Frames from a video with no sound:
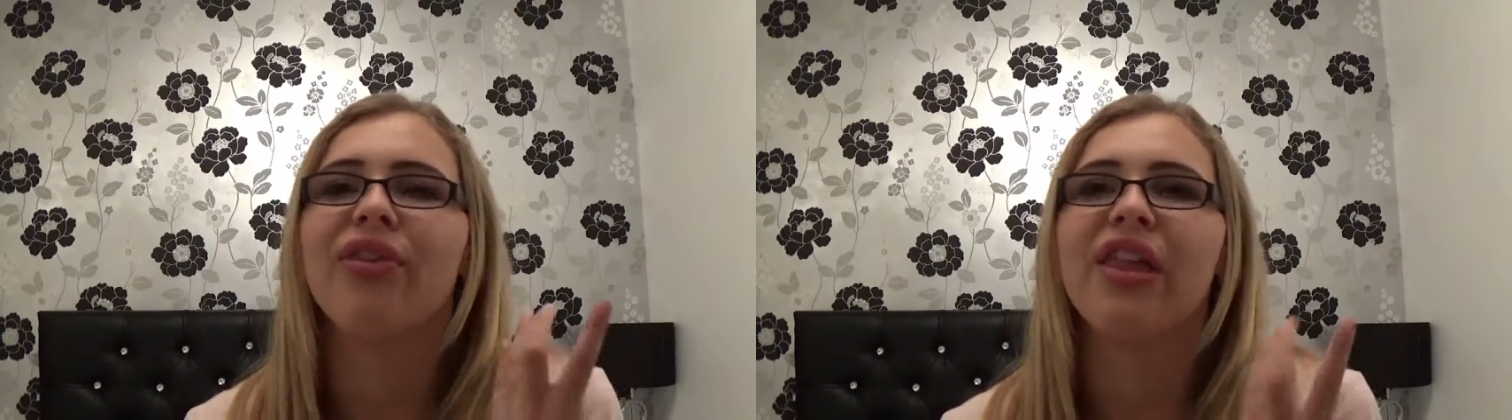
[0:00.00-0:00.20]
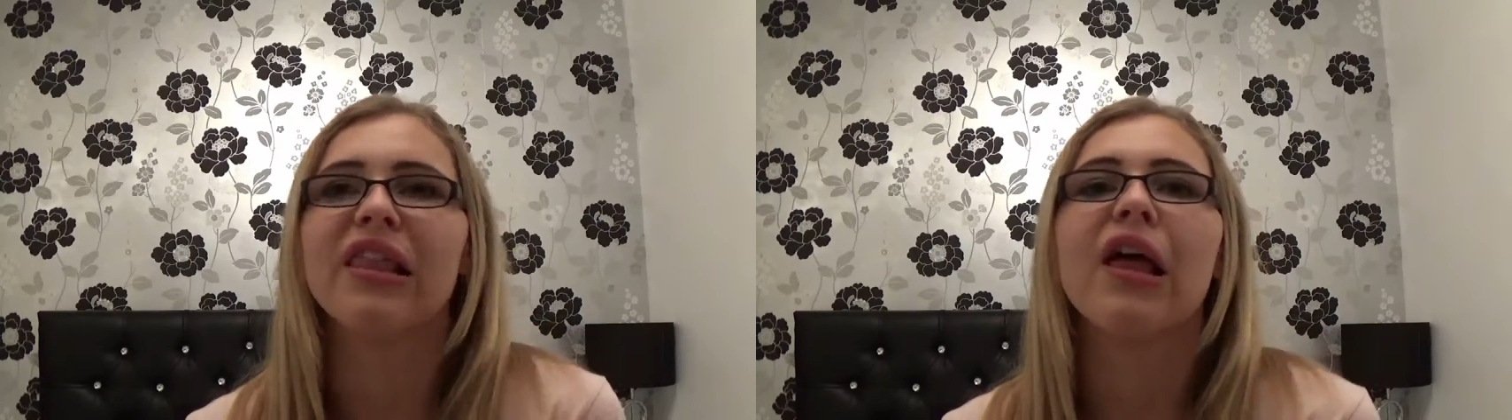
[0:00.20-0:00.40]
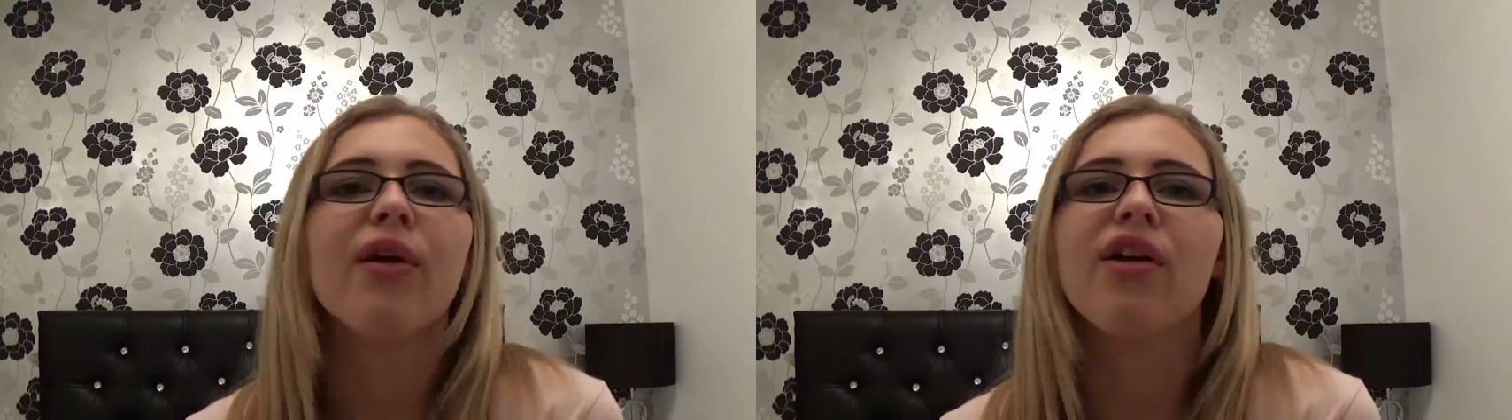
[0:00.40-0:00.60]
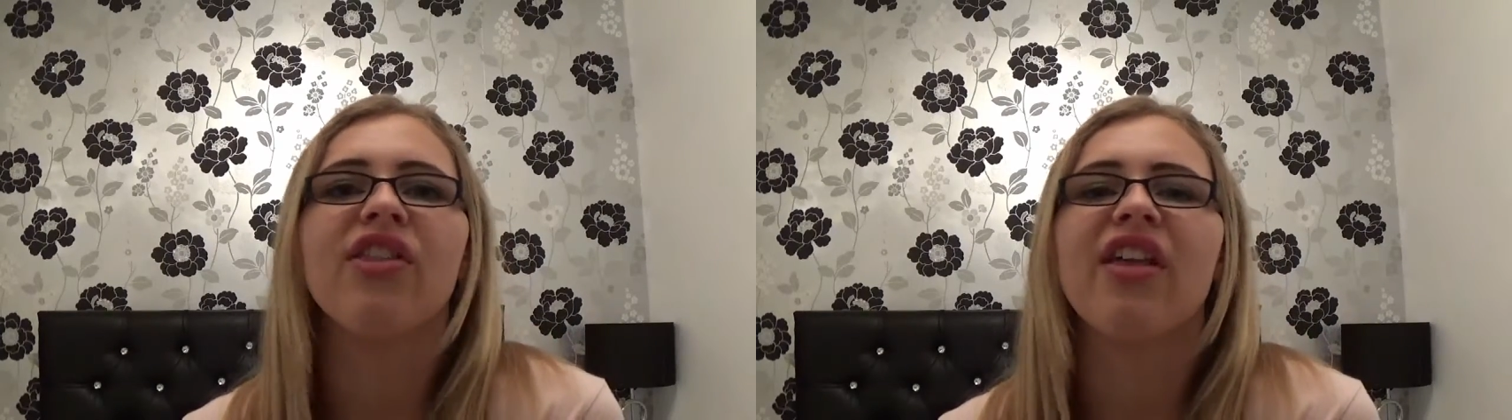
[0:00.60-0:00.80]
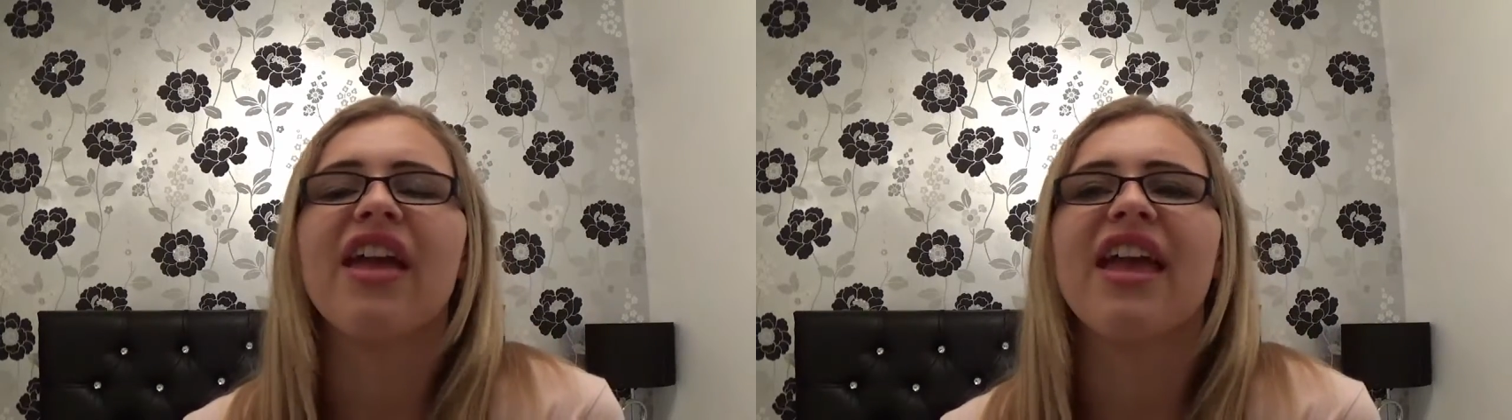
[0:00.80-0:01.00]
the
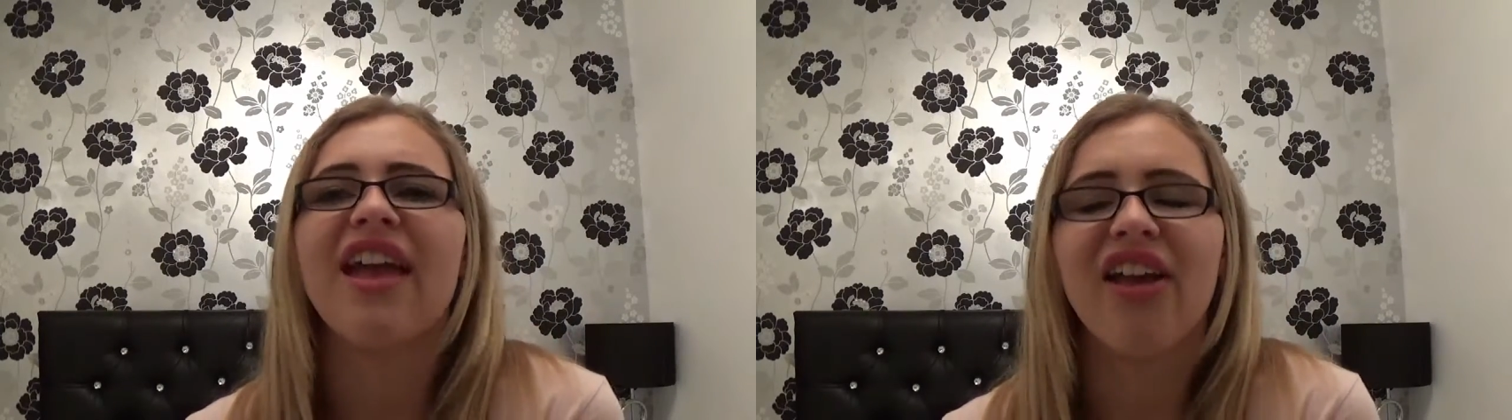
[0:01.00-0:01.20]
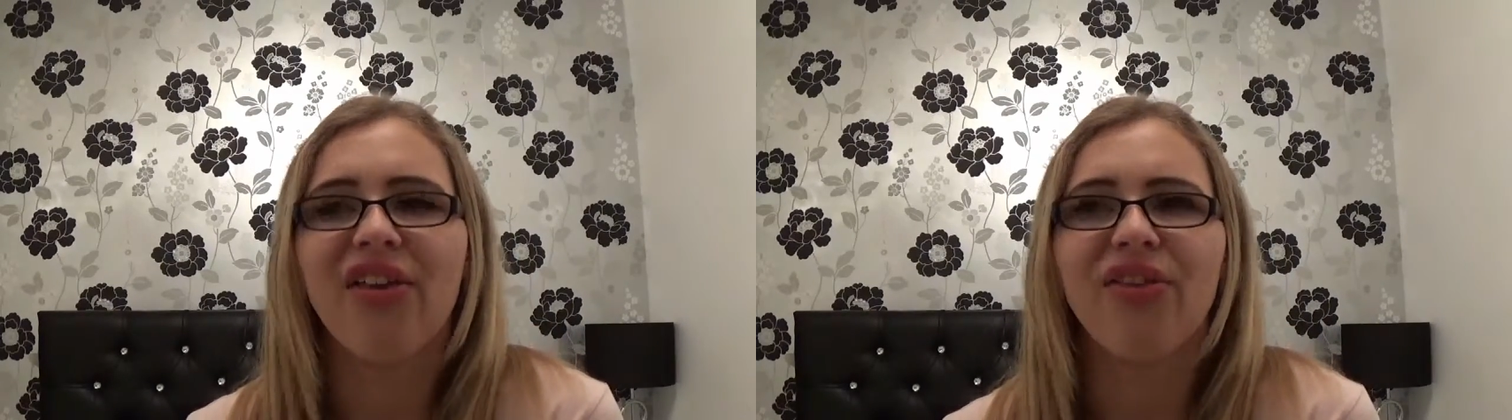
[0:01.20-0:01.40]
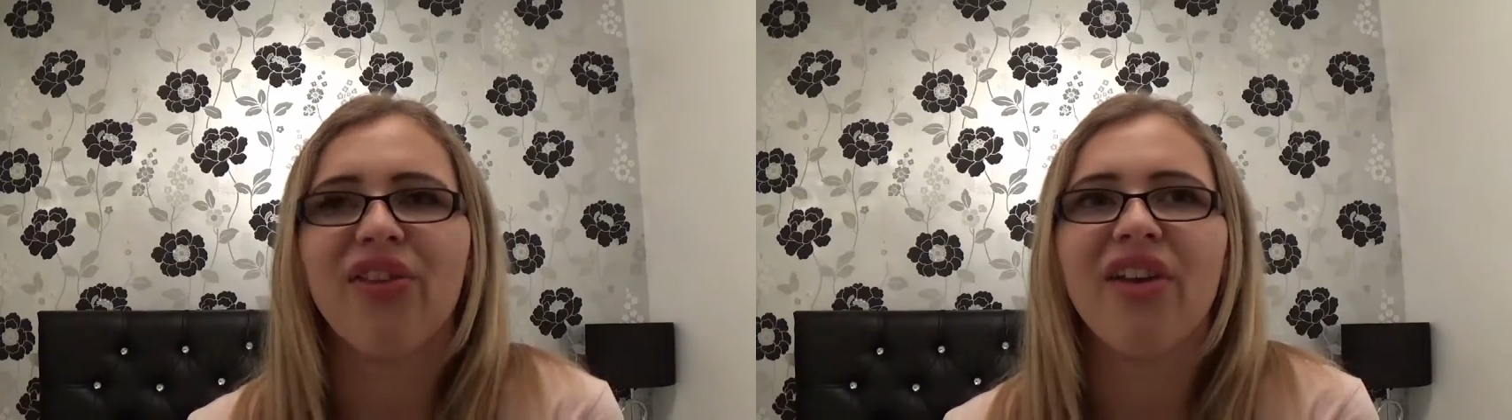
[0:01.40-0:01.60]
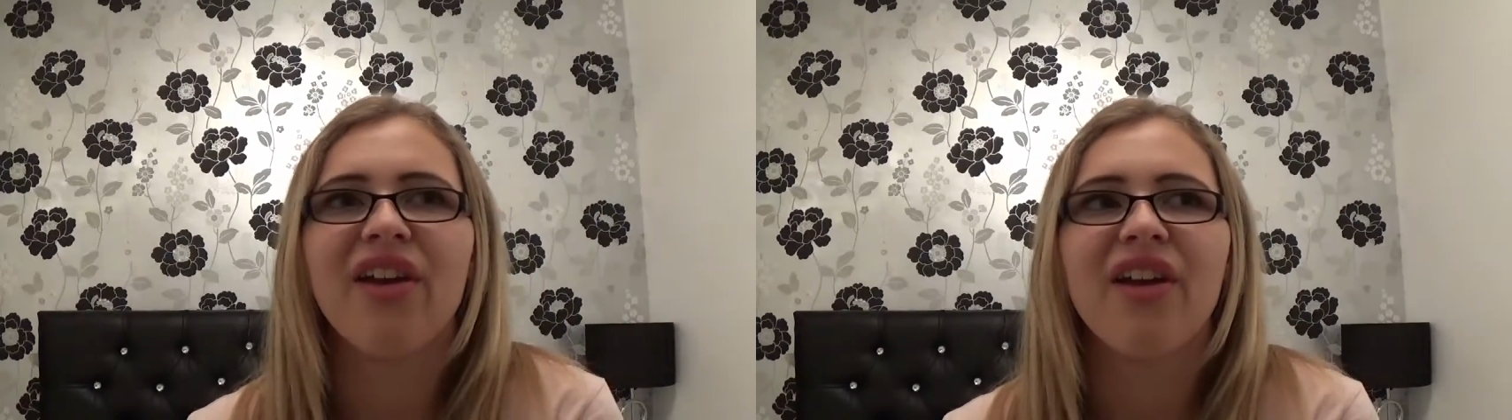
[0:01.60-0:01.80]
Logan that he is,